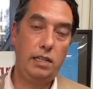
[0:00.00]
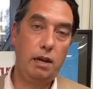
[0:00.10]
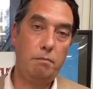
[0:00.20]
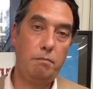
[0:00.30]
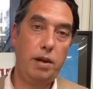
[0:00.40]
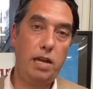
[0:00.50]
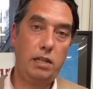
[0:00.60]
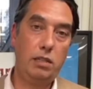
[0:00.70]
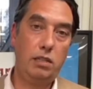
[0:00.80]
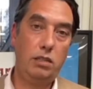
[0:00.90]
come
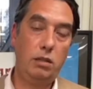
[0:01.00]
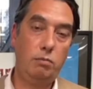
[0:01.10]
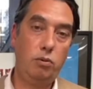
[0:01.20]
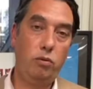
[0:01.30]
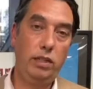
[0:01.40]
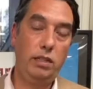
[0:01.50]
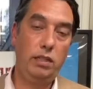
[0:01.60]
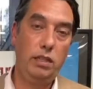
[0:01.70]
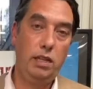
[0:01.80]
back to the point